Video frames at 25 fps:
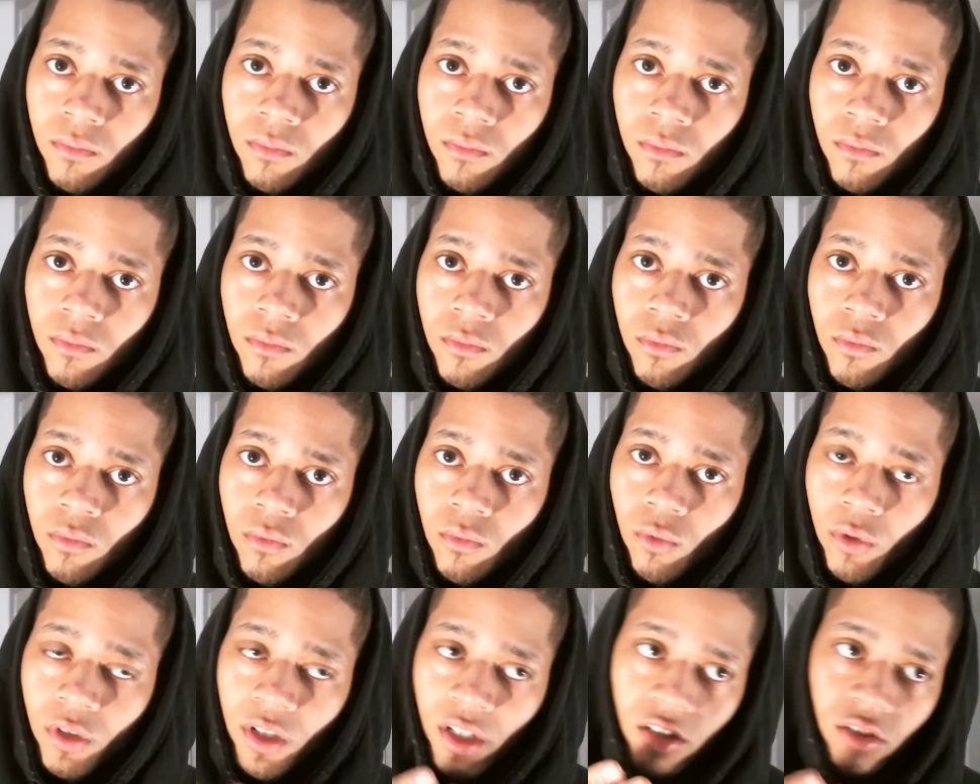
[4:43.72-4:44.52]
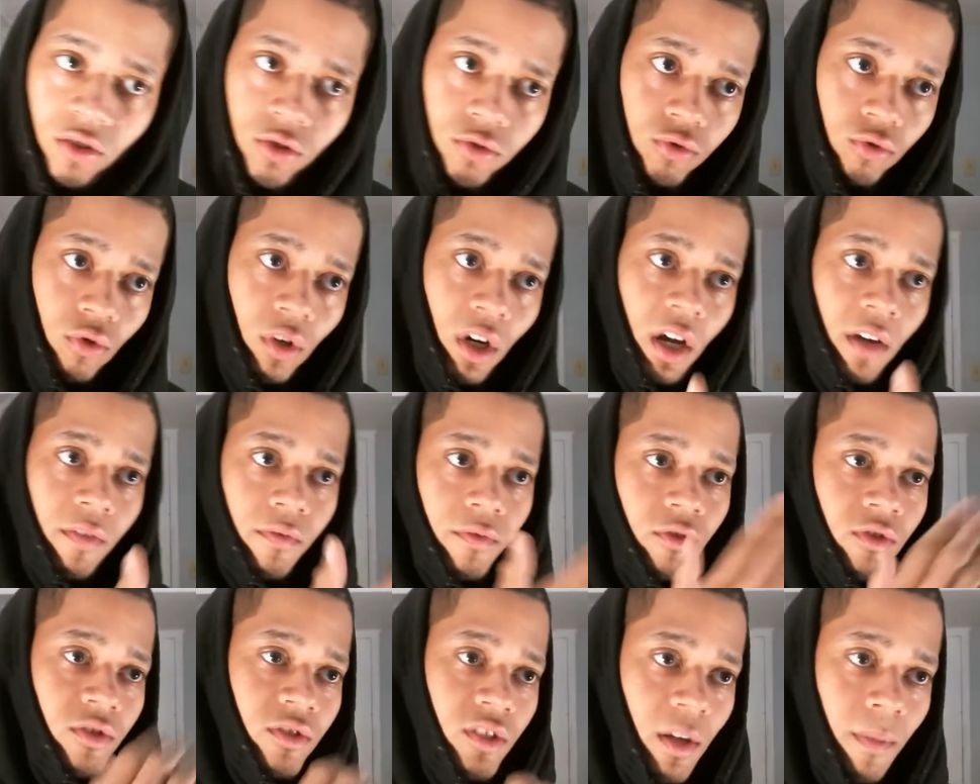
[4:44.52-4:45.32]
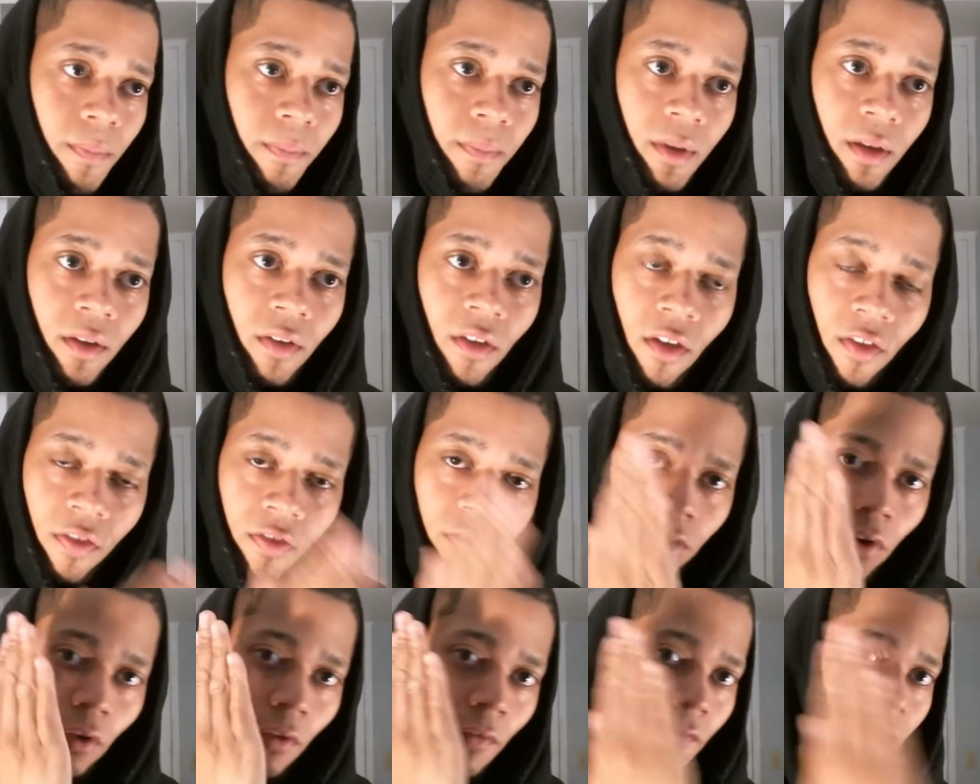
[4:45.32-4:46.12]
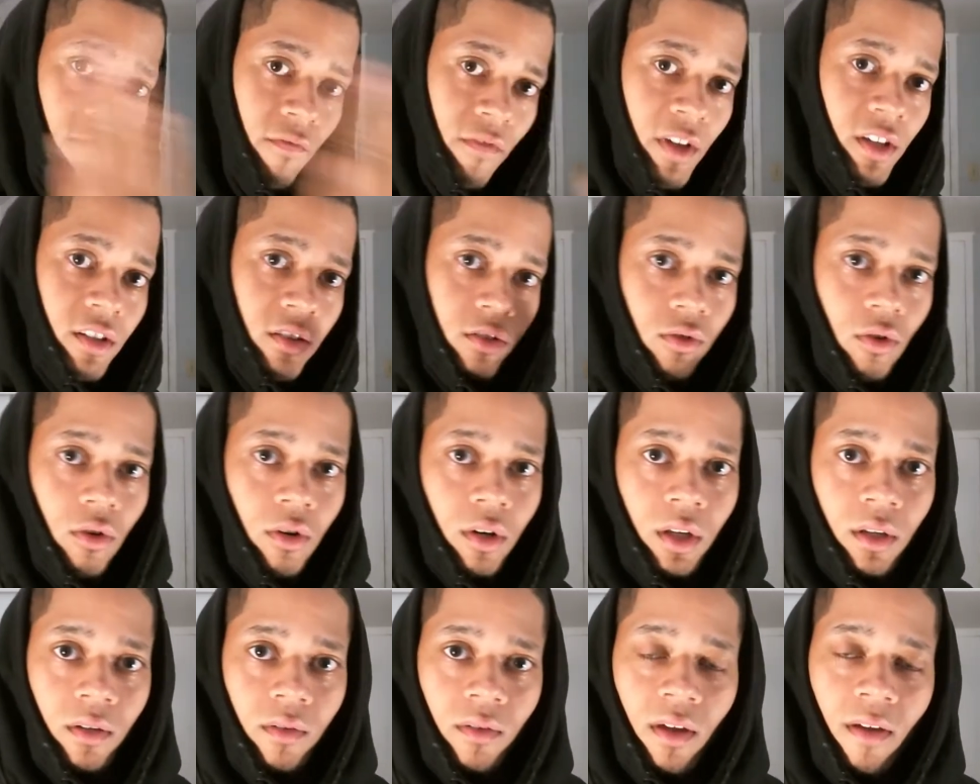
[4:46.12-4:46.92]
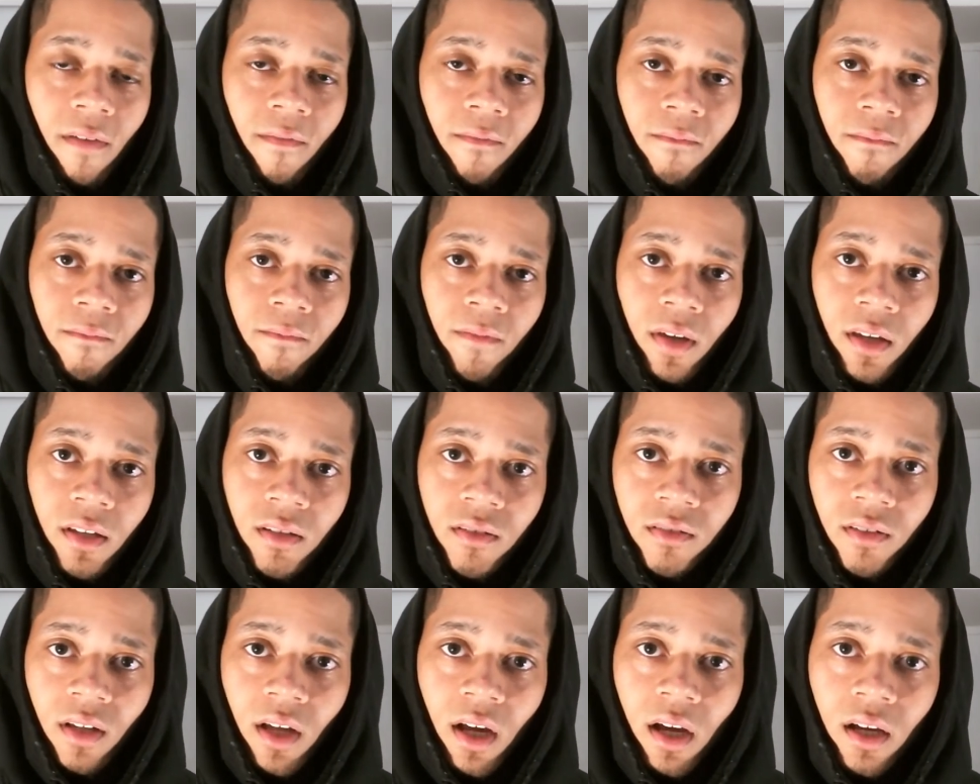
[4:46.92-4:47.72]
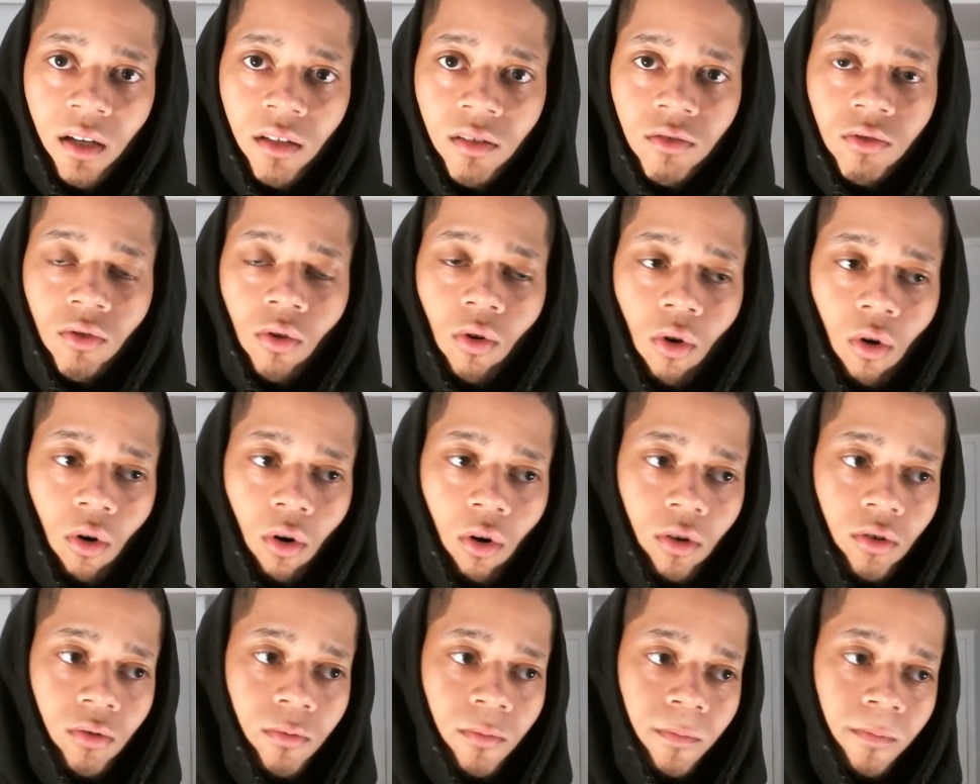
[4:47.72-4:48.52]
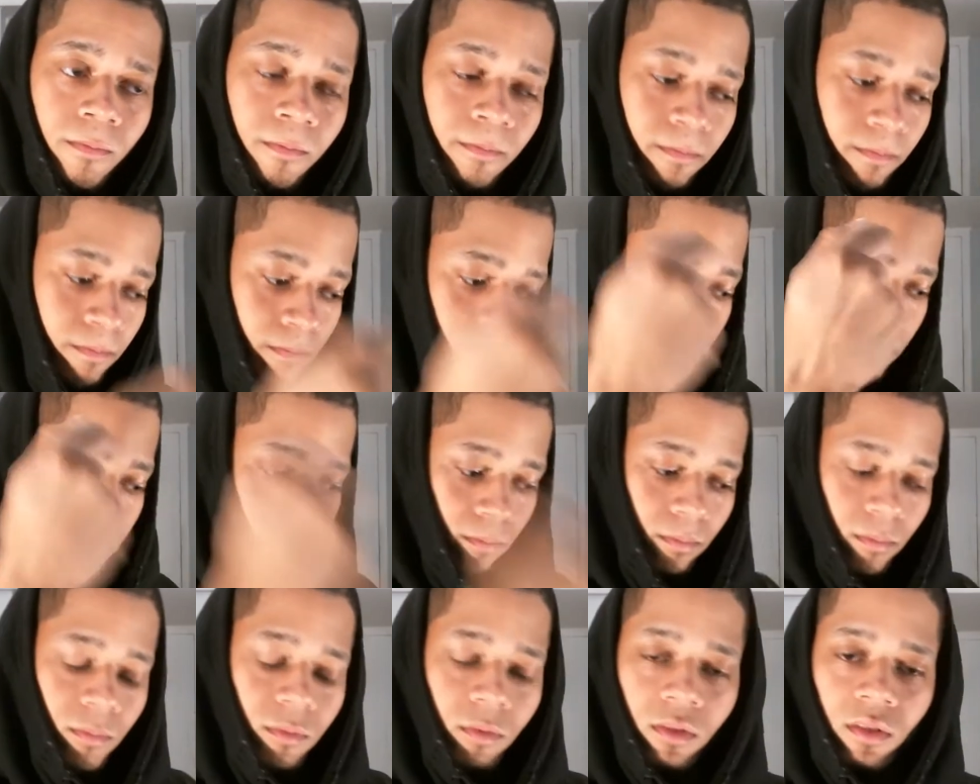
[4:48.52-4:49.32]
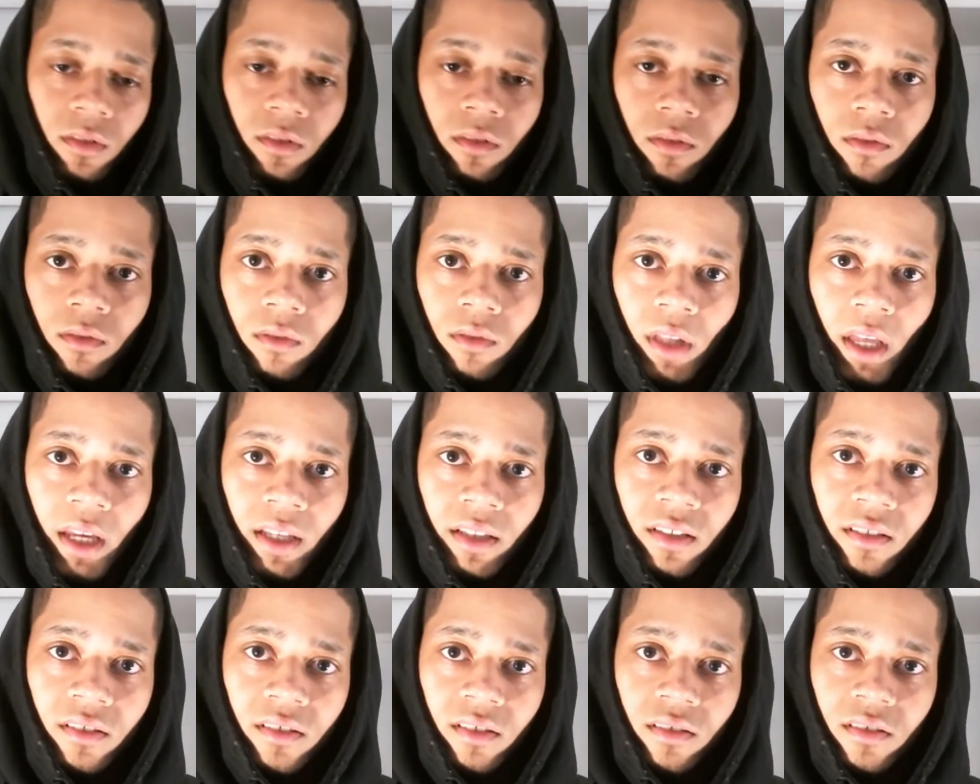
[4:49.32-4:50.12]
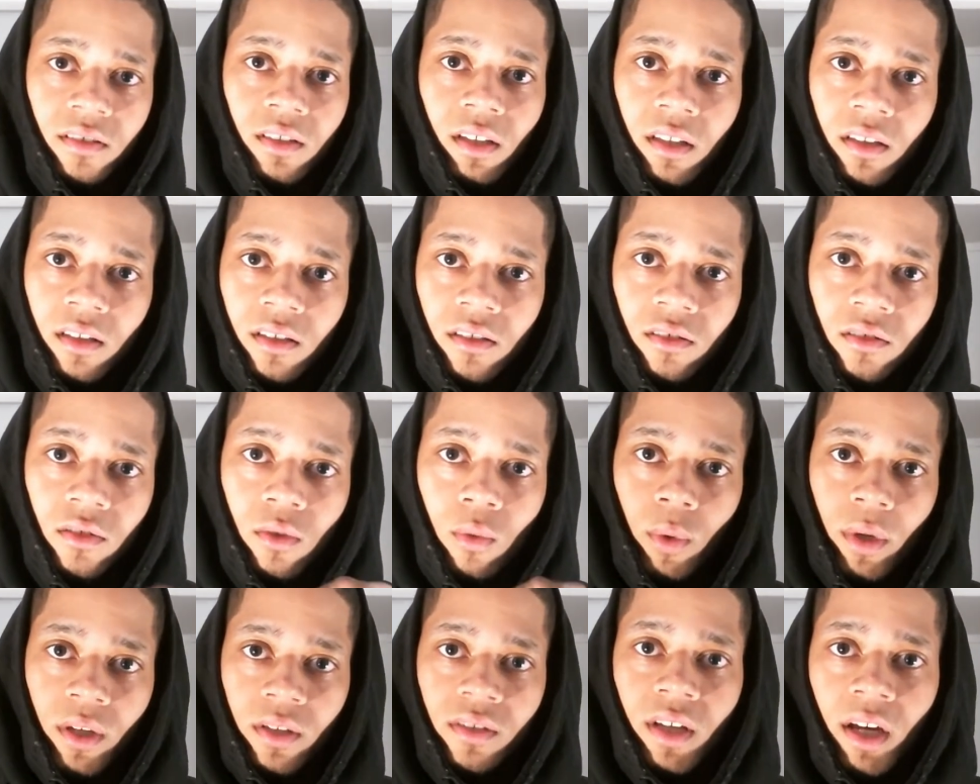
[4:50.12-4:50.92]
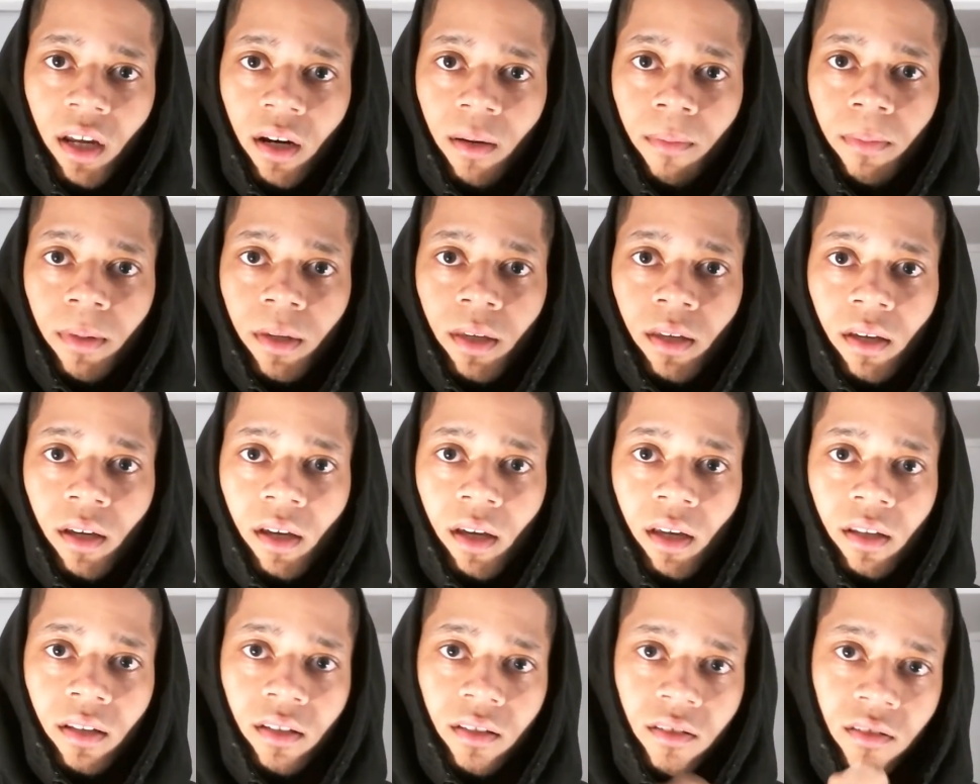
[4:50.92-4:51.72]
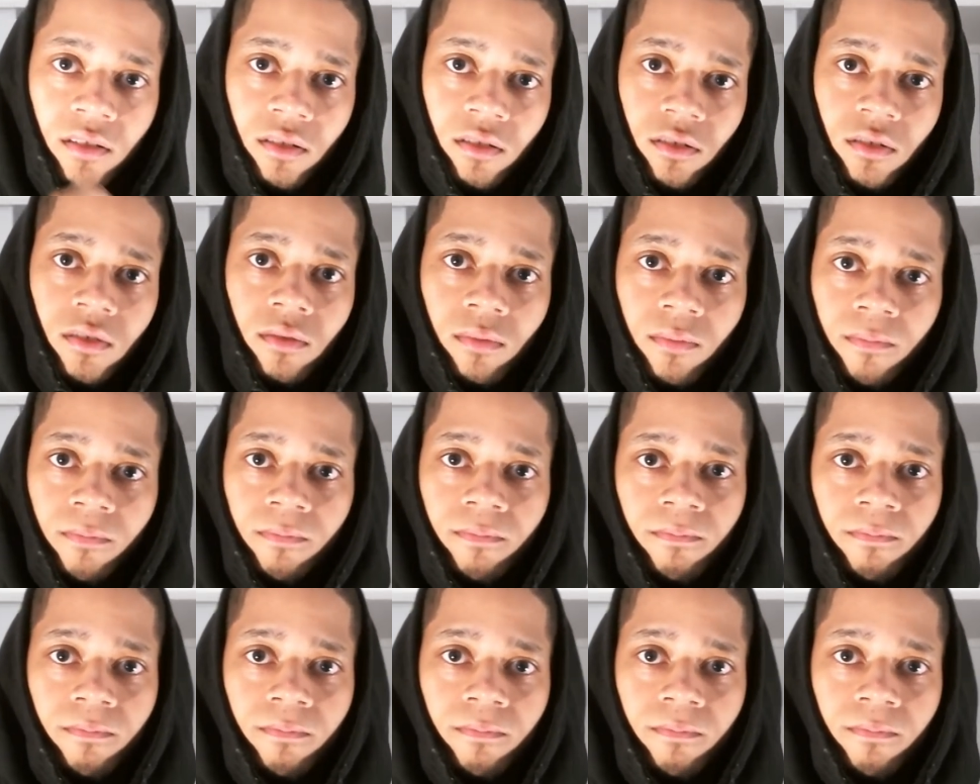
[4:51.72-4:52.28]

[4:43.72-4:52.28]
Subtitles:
when they strive for something, they're fixed on it. And fixed signs are like, this is it, this is the way it's gotta be. And this is,